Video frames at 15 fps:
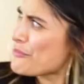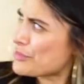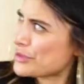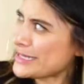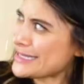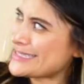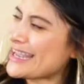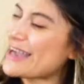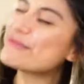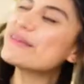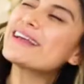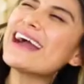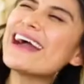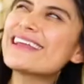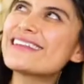Bricia, I'm
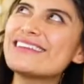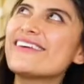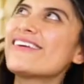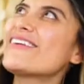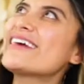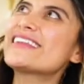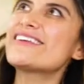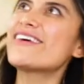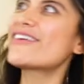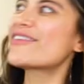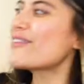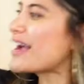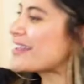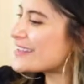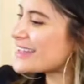like, no, no, I
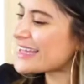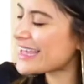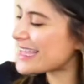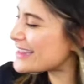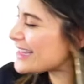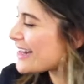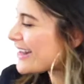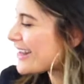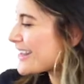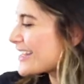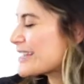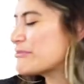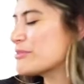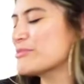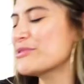don't think I there.
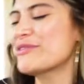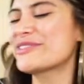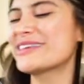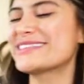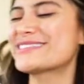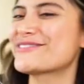Yeah.